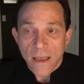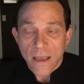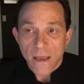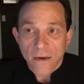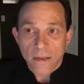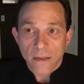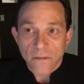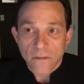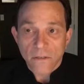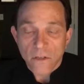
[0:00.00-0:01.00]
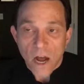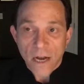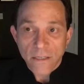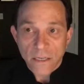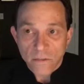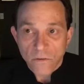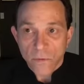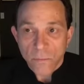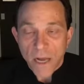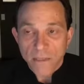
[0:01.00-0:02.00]
And it's a daunting
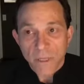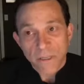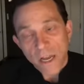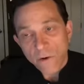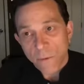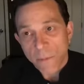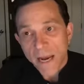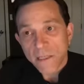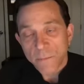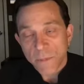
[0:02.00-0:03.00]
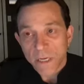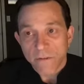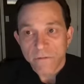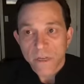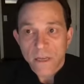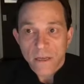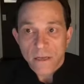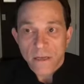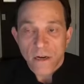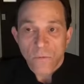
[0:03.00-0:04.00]
sort of possibility. It kind of reminds me of,
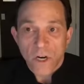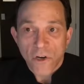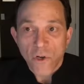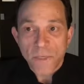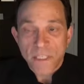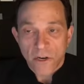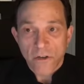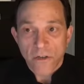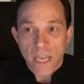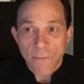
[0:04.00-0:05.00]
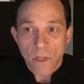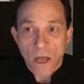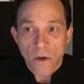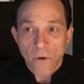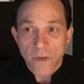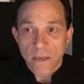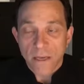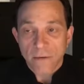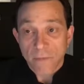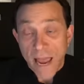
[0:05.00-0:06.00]
when a new material came along,
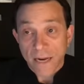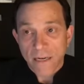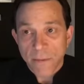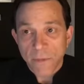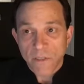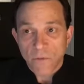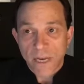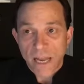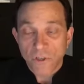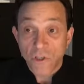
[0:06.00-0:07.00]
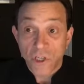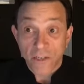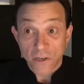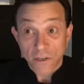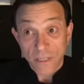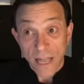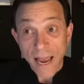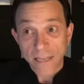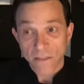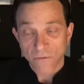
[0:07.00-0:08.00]
in academics, we'd have to change our
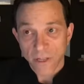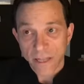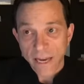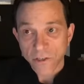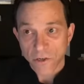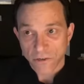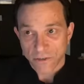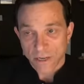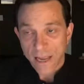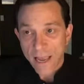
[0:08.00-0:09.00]
slides for the lectures.